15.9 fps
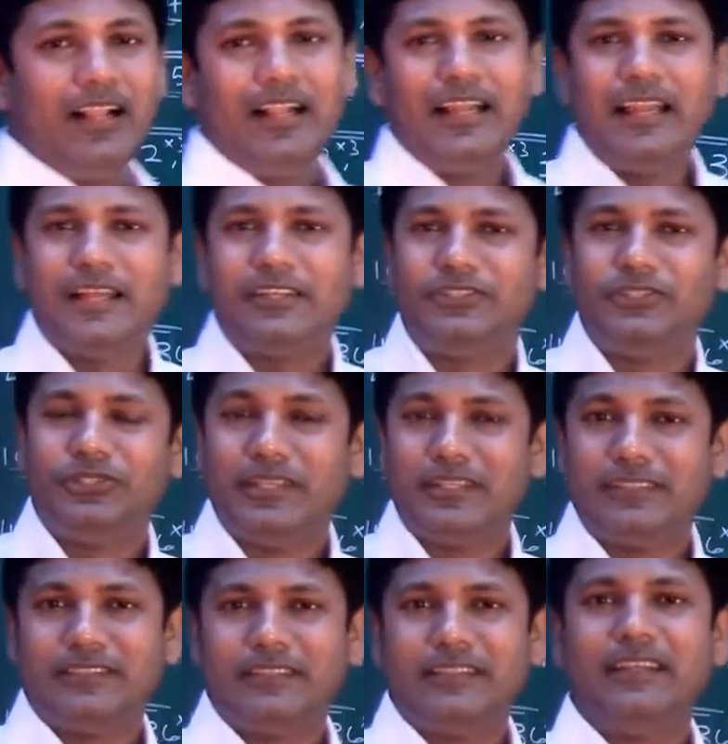let's do
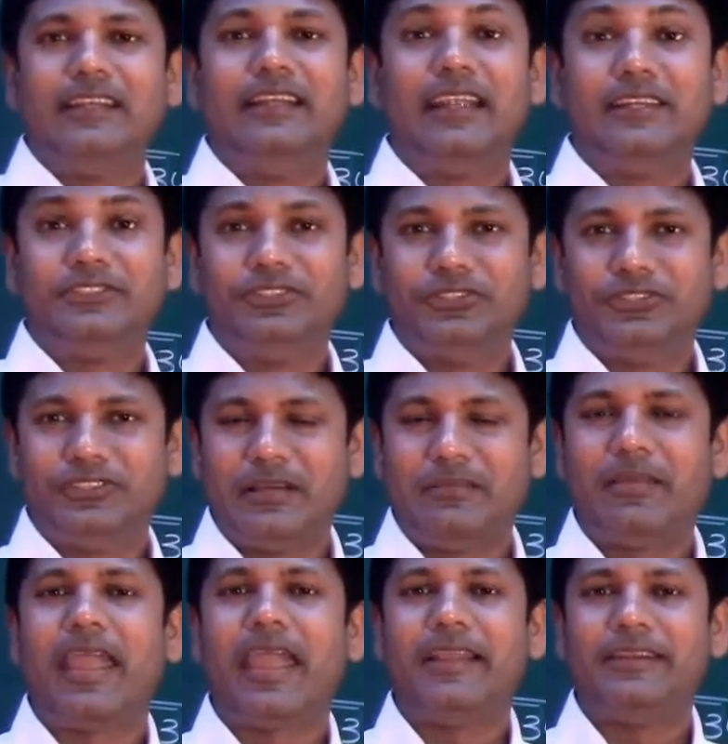this. Let's do some
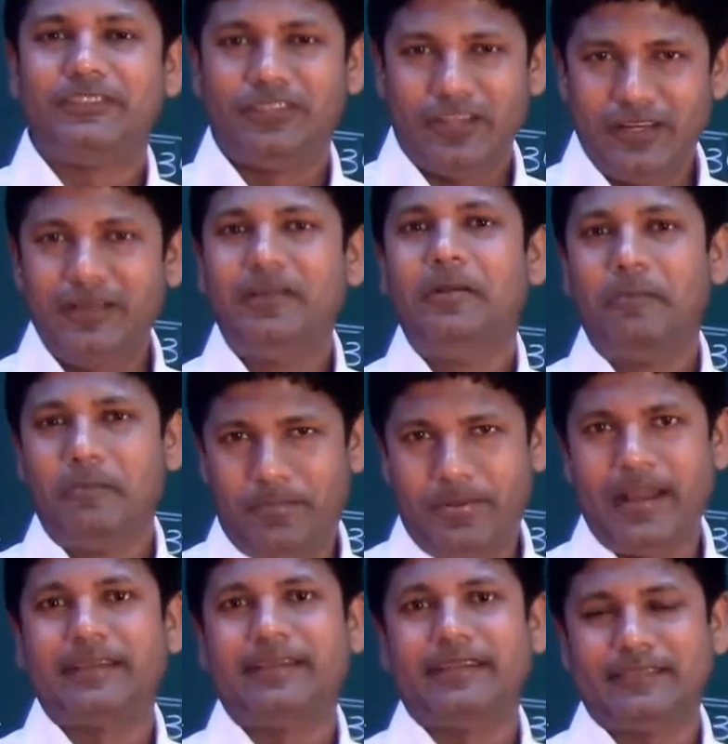hands-on
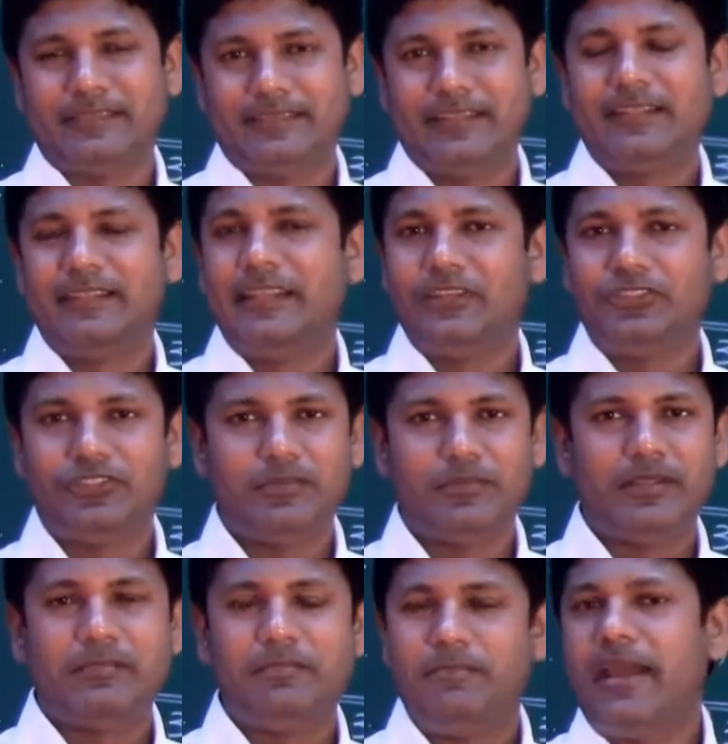practice. That should
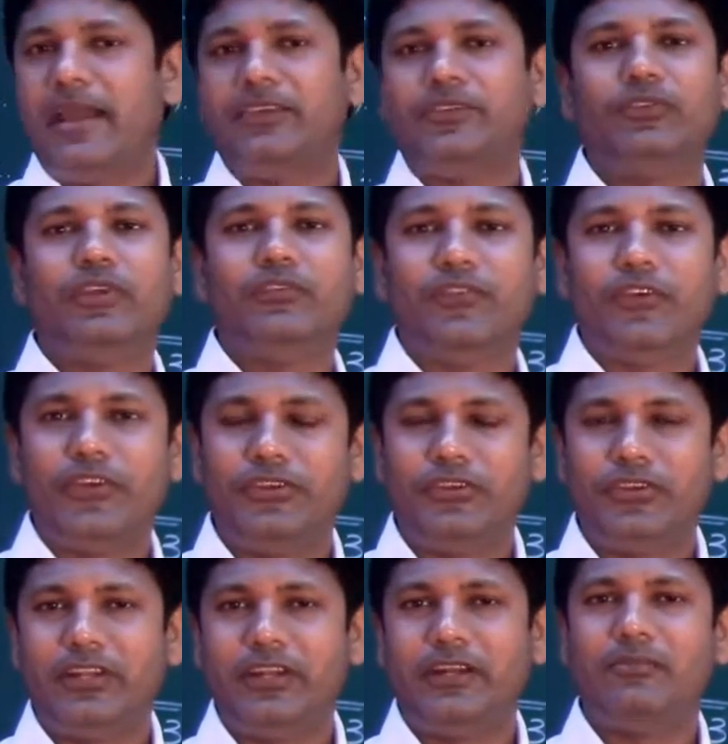be the best way for you
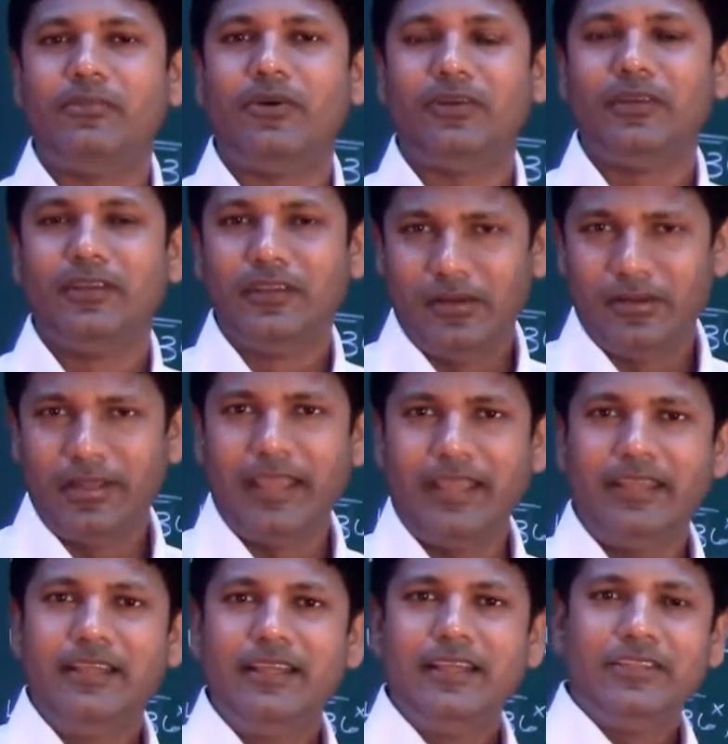to learn more.
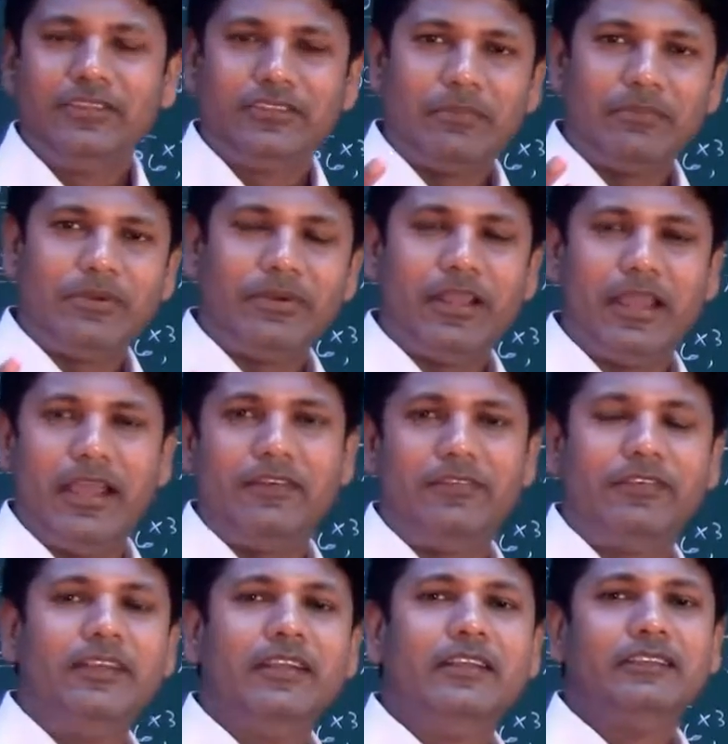Okay, so I'm going to
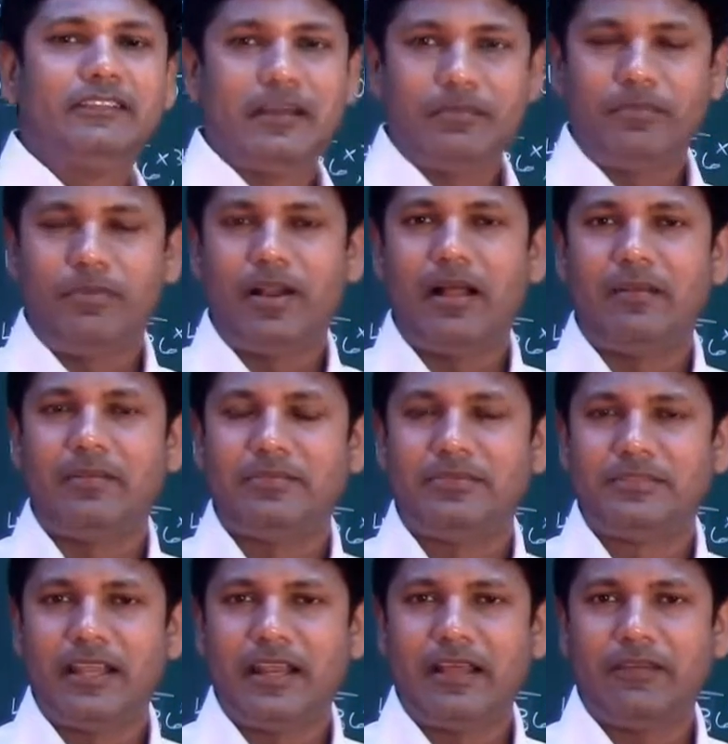have some problems
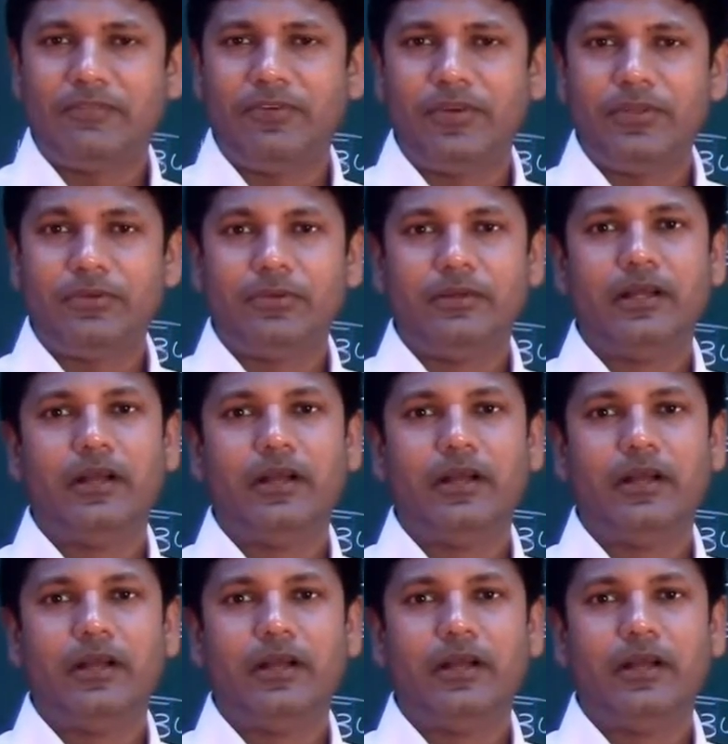set up for you.